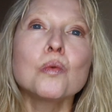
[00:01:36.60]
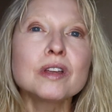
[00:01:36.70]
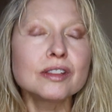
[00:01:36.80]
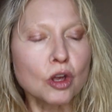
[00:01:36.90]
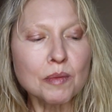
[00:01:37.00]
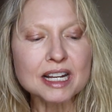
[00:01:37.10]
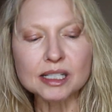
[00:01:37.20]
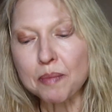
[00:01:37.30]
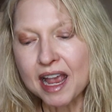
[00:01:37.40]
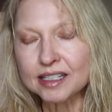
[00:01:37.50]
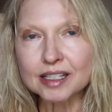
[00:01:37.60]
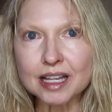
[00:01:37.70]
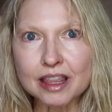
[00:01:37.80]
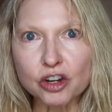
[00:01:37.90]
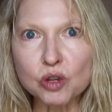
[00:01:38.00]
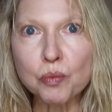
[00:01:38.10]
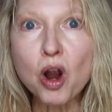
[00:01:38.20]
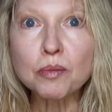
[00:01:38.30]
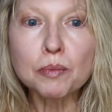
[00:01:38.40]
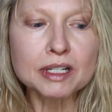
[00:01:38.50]
With so many spices in there, you
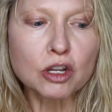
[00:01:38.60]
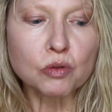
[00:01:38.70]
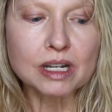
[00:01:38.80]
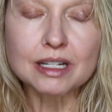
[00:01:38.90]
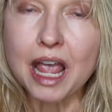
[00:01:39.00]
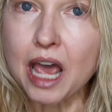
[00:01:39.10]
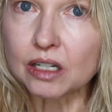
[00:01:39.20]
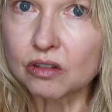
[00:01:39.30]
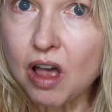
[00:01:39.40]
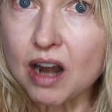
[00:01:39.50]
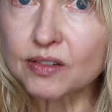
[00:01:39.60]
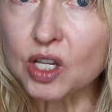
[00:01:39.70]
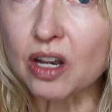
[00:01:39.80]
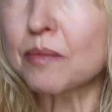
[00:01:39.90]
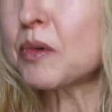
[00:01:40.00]
probably don't need to add a lot of salt.